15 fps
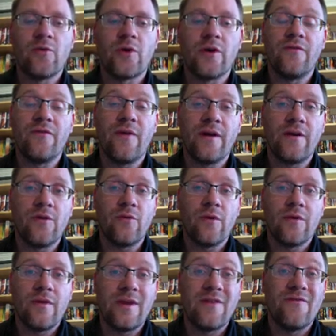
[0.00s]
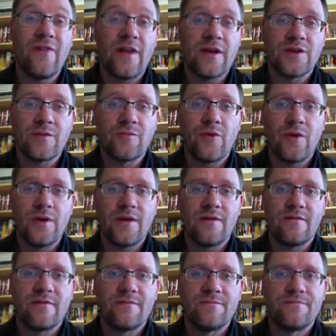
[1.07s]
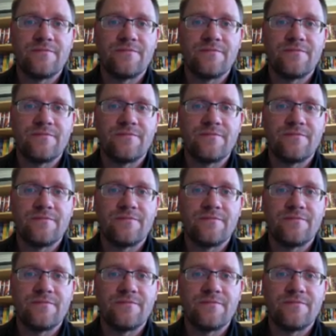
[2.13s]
we're going to find out where the inflection point is.